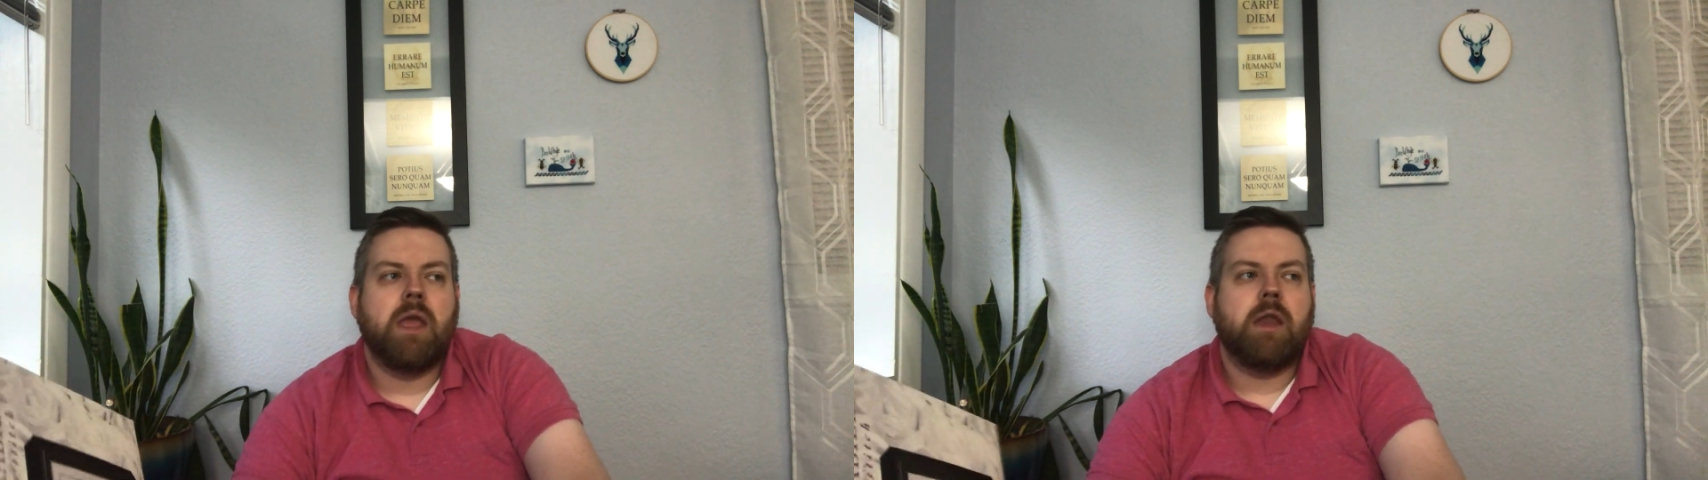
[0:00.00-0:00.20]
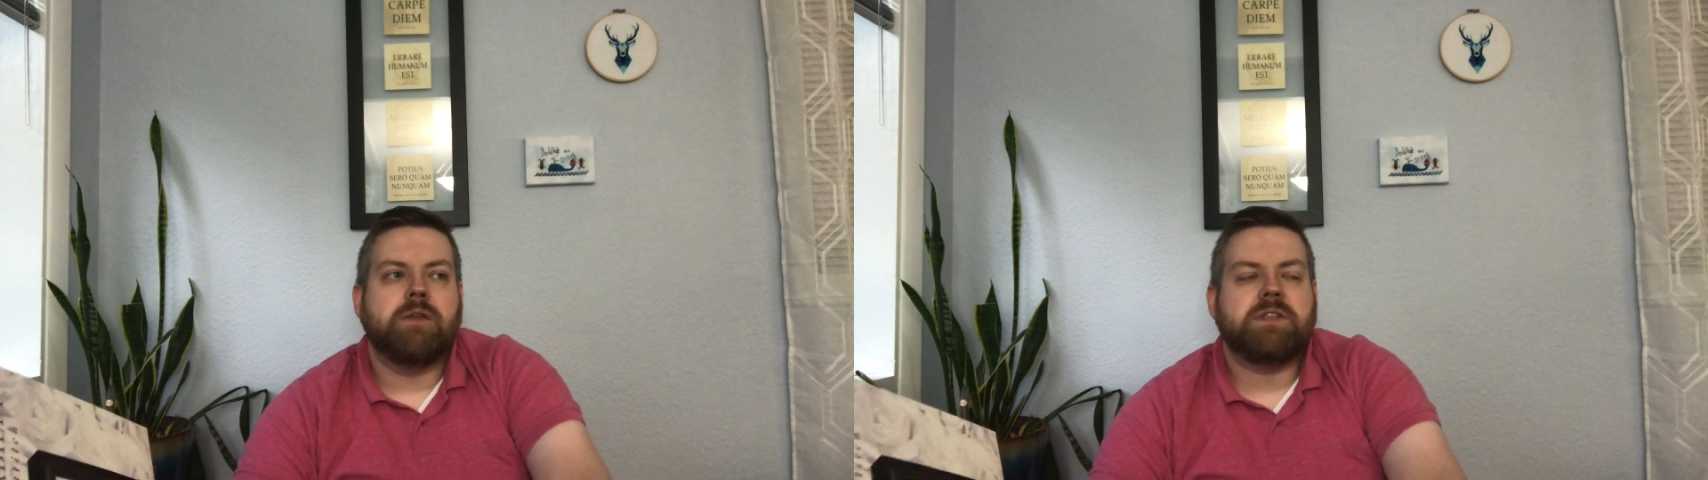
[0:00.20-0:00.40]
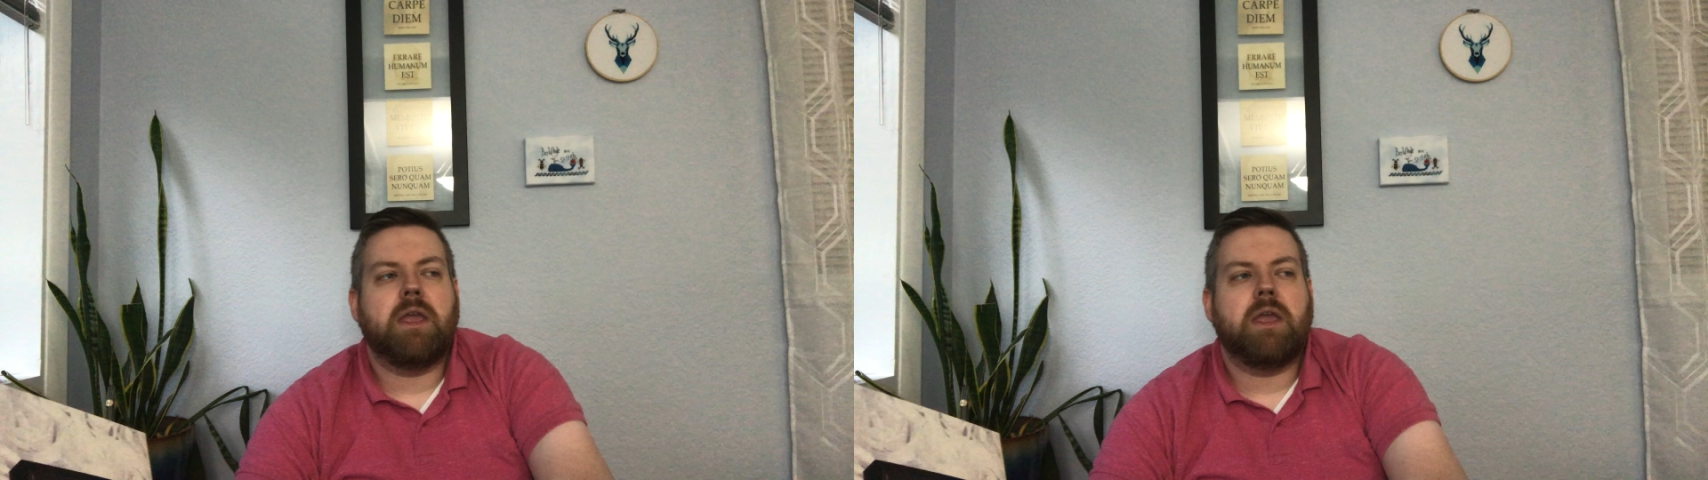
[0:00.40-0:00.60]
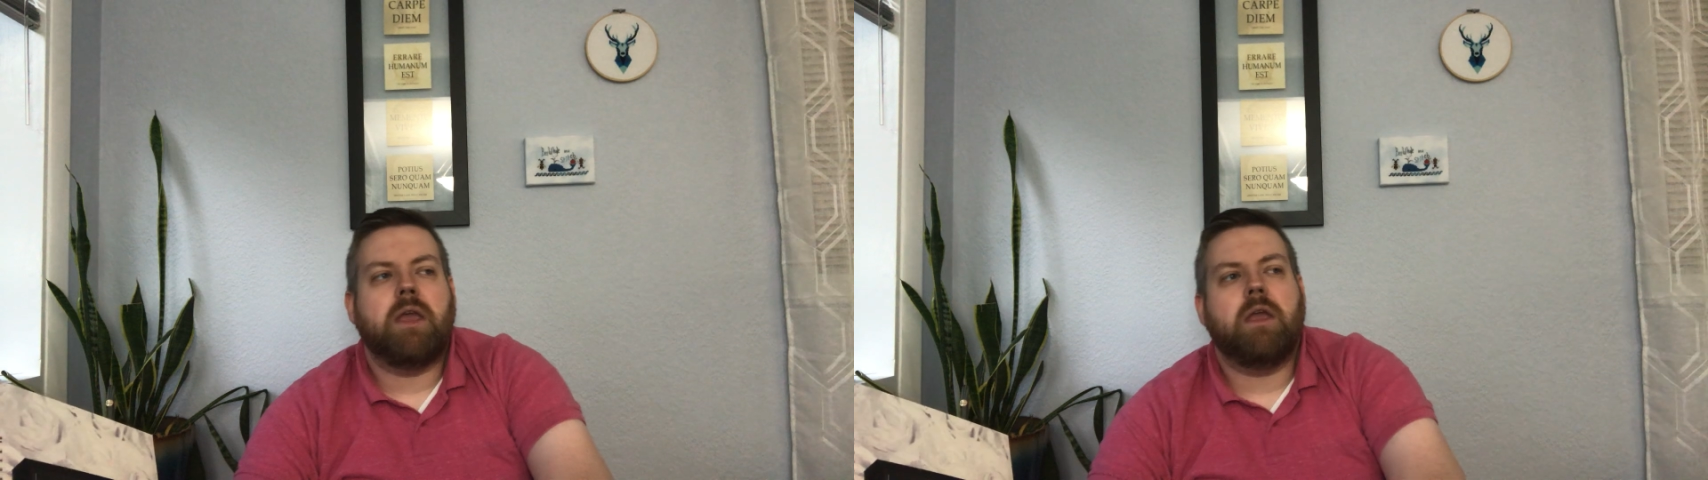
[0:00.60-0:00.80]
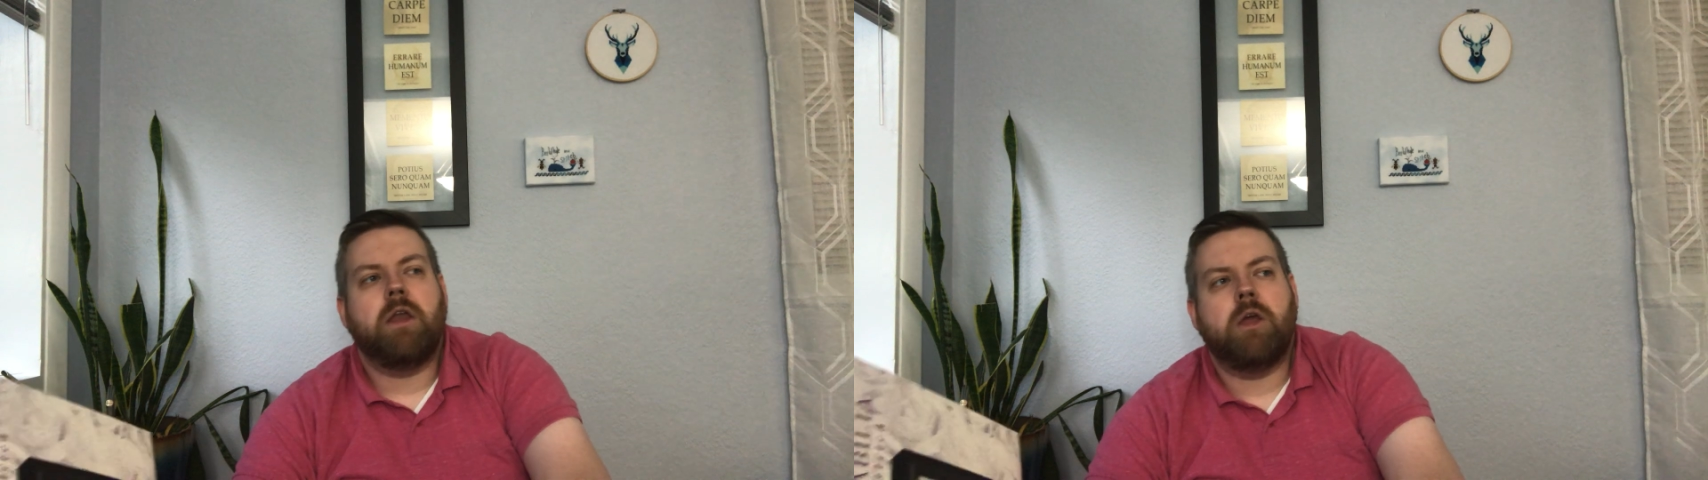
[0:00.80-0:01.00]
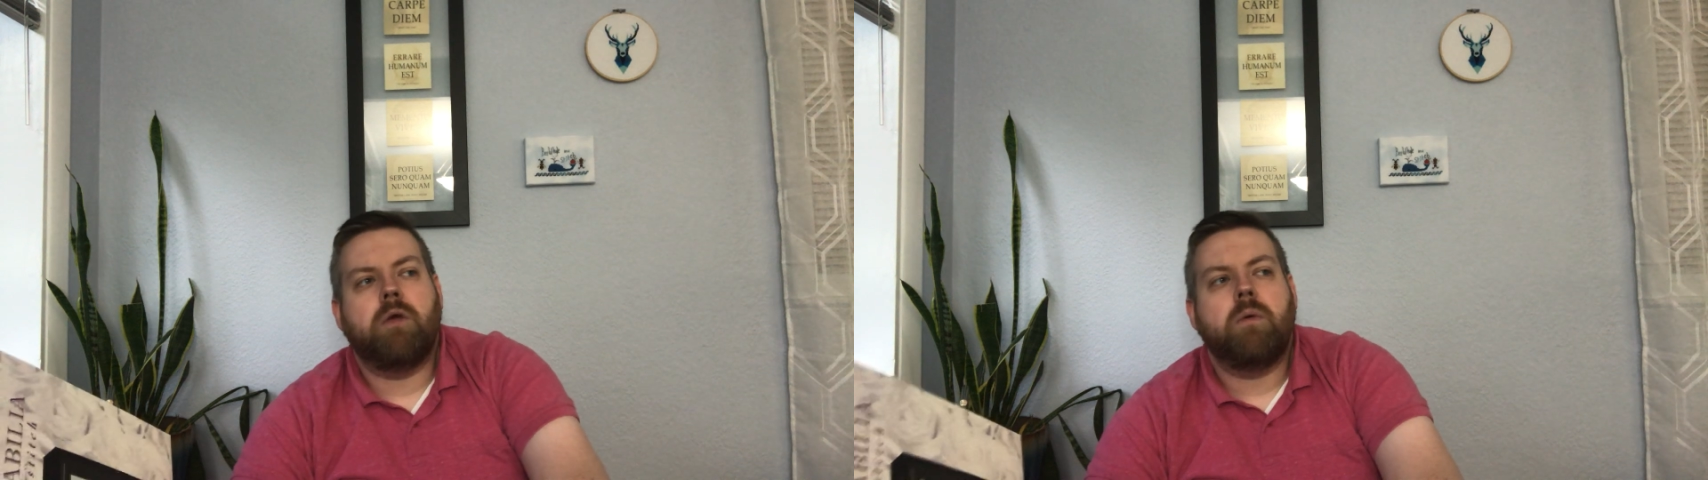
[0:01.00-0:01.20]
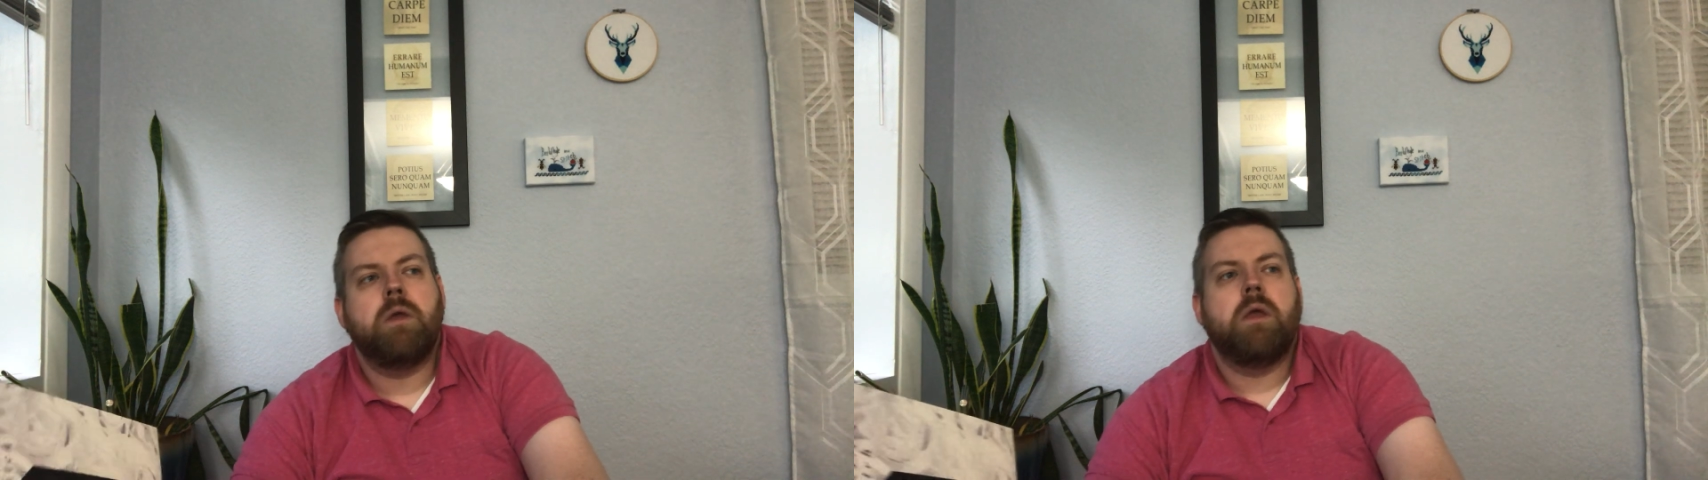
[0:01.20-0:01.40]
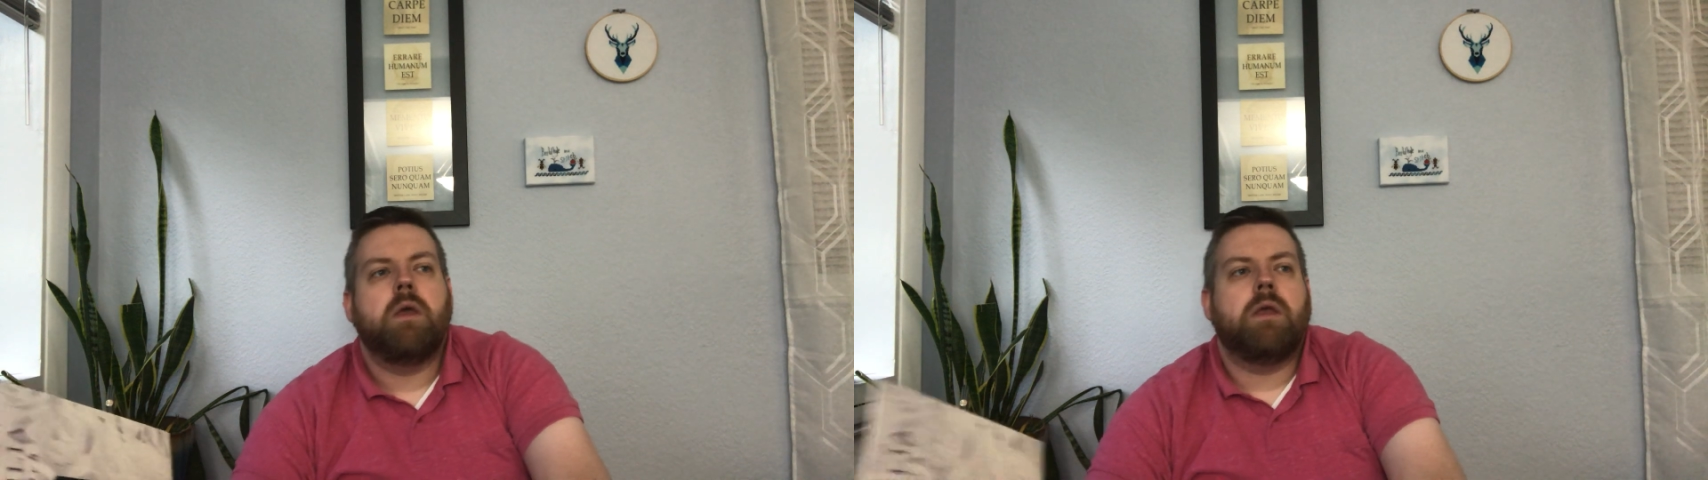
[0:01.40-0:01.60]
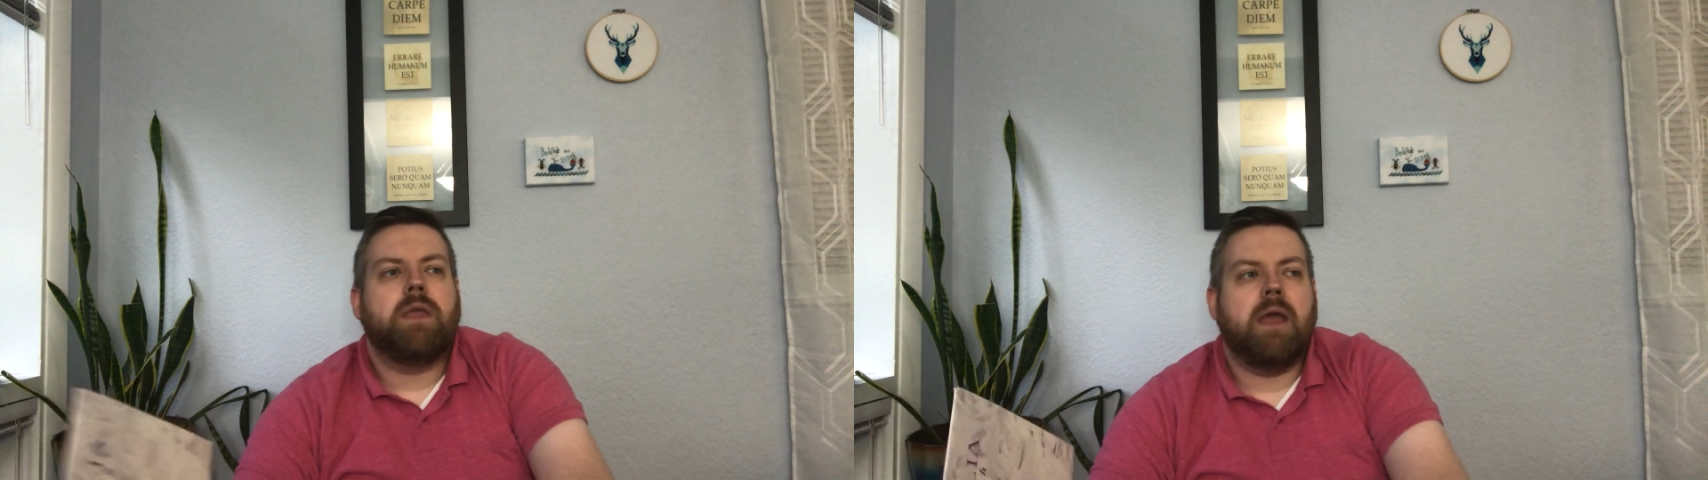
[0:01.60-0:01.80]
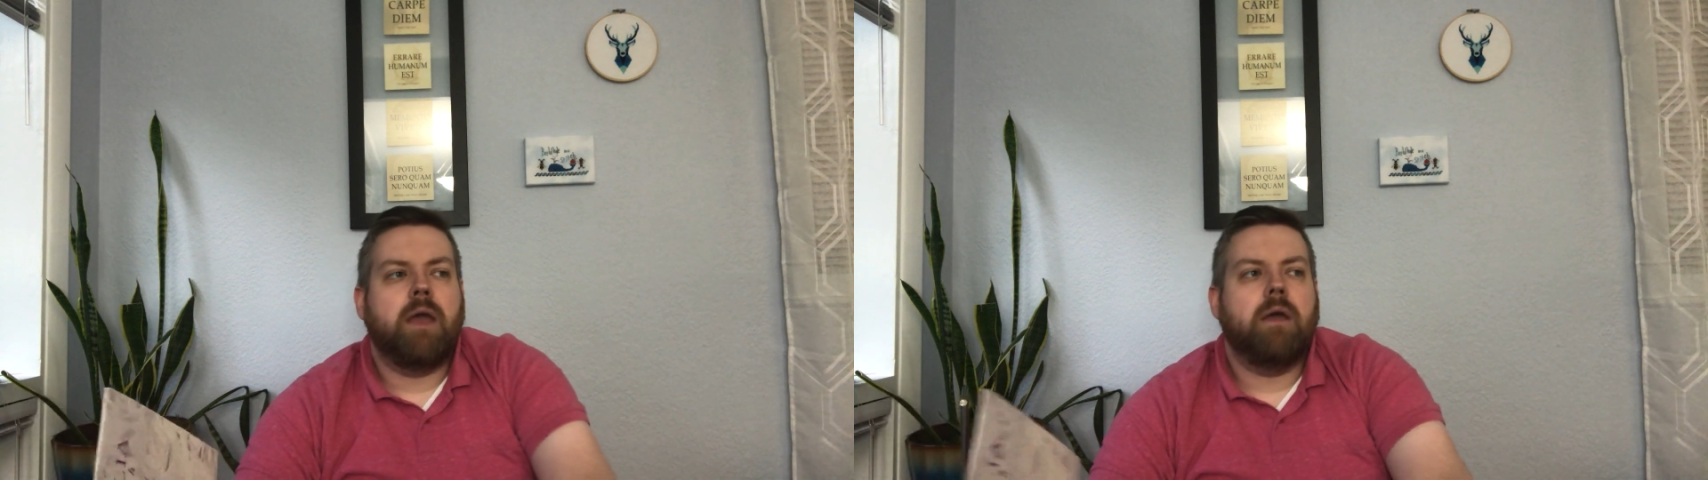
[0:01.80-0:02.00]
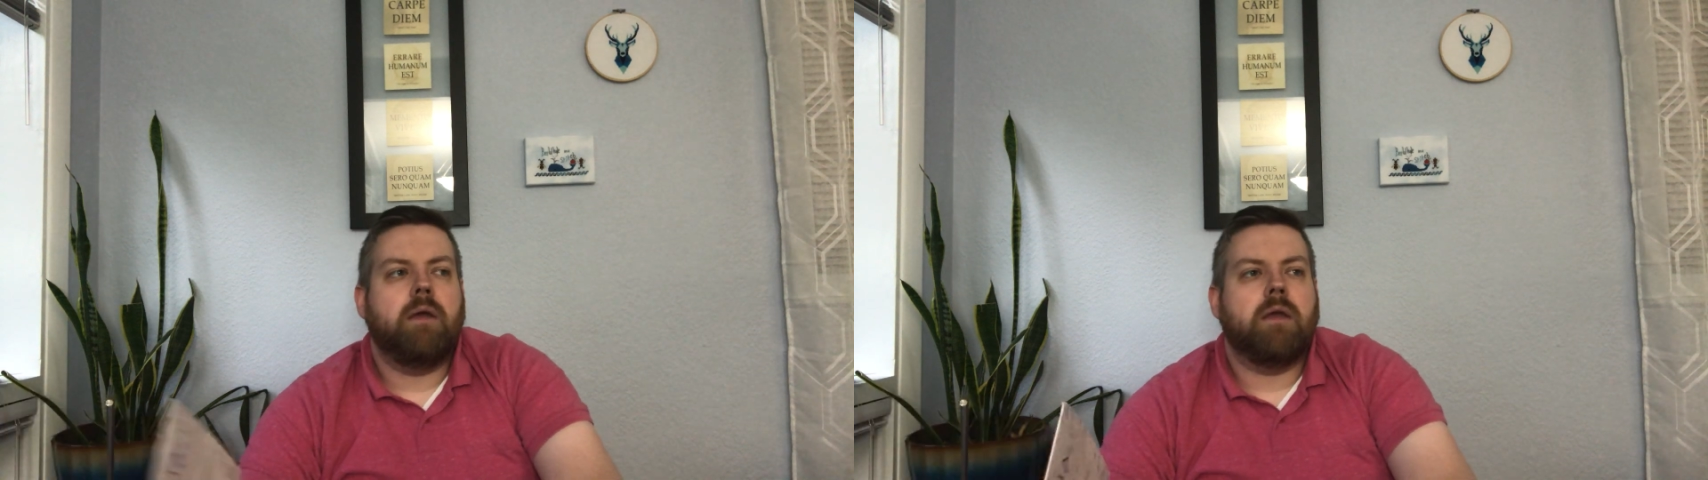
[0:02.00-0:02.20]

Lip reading: I was thinking, yeah,